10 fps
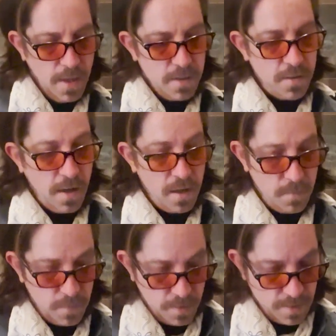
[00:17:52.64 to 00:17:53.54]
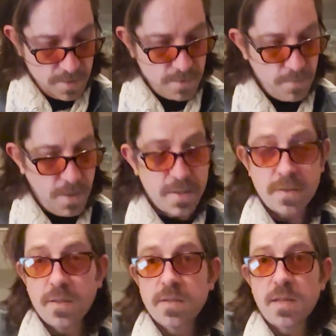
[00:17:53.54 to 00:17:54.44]
Sliding
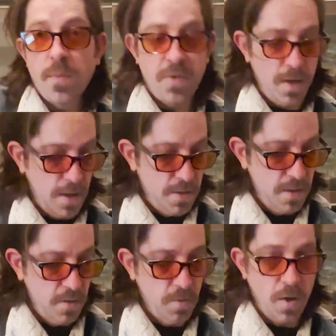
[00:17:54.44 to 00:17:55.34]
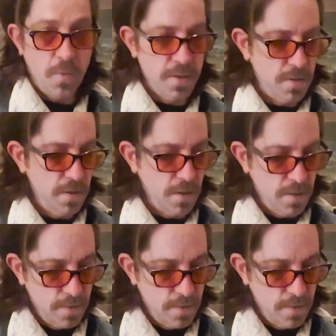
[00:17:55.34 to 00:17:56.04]
basically the same thing I did when I went to D.